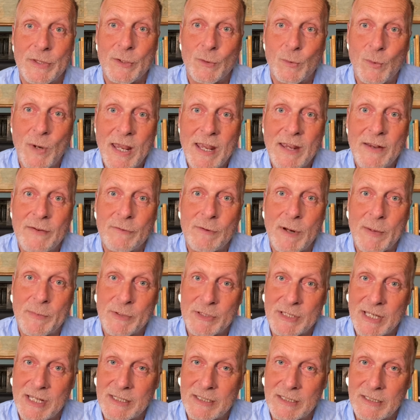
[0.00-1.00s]
the wave
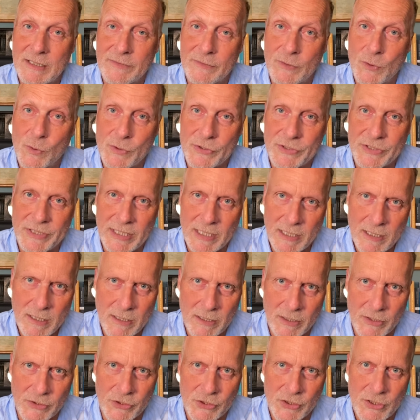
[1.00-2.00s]
representing, of course, the
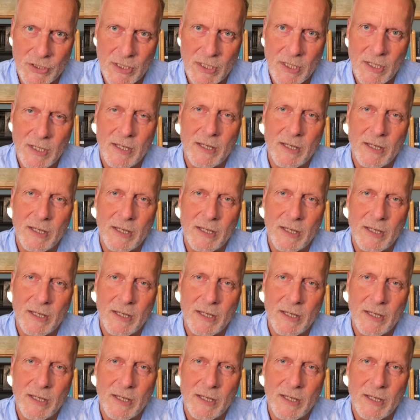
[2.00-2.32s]
urge.